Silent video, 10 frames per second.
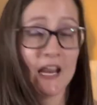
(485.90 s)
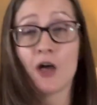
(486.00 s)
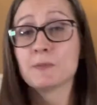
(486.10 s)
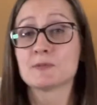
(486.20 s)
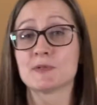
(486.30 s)
it
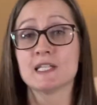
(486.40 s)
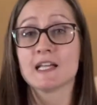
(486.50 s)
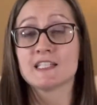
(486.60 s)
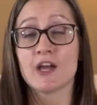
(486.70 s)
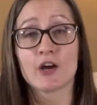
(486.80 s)
helps
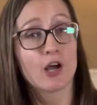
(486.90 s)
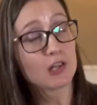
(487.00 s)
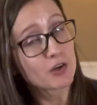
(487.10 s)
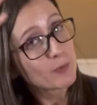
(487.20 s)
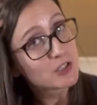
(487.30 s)
protect hair
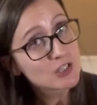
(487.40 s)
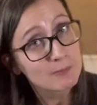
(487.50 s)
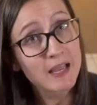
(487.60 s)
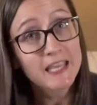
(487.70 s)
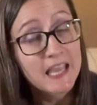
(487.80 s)
color, which in
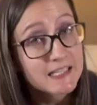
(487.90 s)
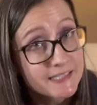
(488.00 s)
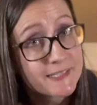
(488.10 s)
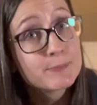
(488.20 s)
my case is